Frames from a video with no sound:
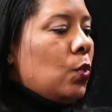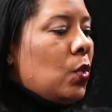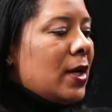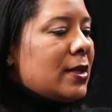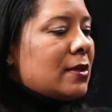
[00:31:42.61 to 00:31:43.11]

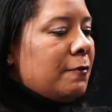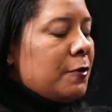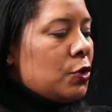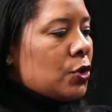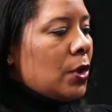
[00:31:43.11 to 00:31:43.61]
what the
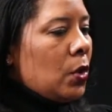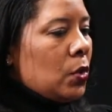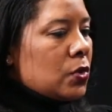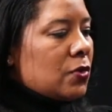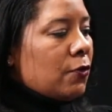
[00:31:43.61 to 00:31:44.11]
future
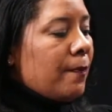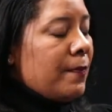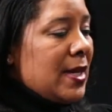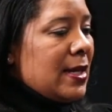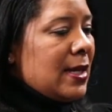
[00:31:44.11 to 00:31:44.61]
holds for
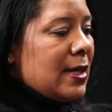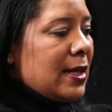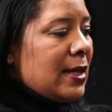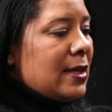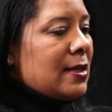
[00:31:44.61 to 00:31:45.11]
me
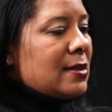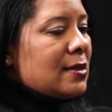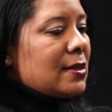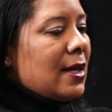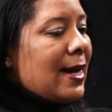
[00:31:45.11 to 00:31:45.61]

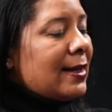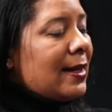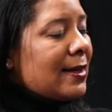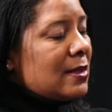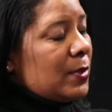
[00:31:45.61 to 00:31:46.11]
is I'd
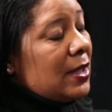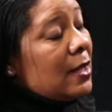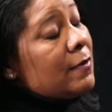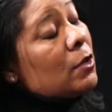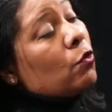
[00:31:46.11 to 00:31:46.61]
like to
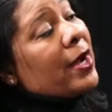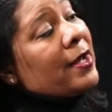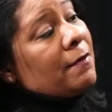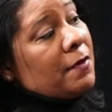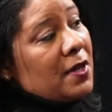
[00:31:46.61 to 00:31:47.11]
believe an
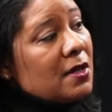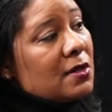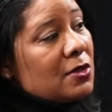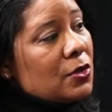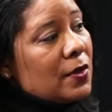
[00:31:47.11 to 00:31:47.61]
array of
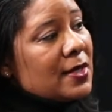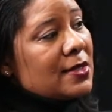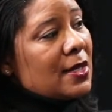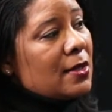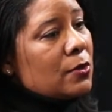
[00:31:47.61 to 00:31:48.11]
things. They
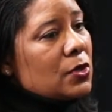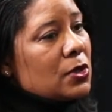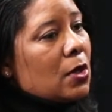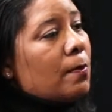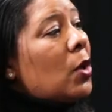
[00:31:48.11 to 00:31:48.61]
say
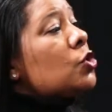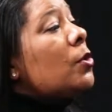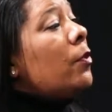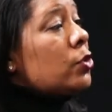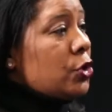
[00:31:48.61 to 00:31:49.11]
those
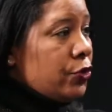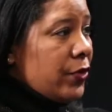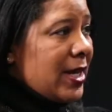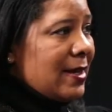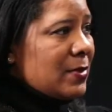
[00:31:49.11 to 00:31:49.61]
multiple
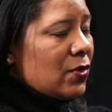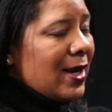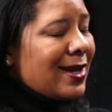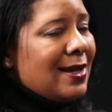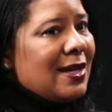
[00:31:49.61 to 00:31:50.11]
streams,
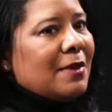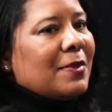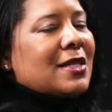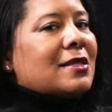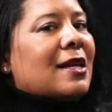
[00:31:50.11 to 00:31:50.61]
right?
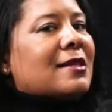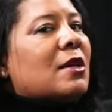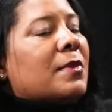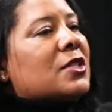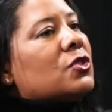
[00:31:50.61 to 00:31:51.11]
But it's not
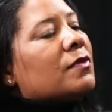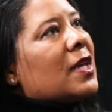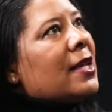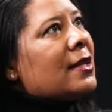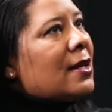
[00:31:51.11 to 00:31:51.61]
so much
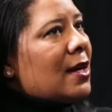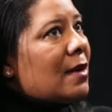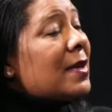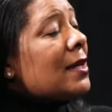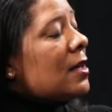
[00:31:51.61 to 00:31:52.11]

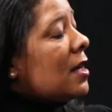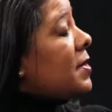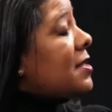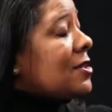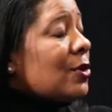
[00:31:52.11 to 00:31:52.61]
income.
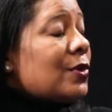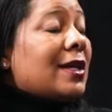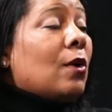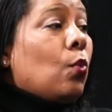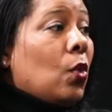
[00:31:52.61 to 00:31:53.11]
Income is
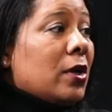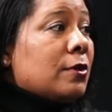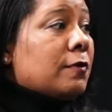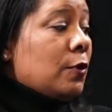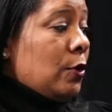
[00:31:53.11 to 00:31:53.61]
certainly a
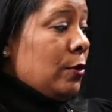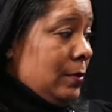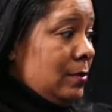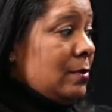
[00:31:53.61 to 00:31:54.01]
wonderful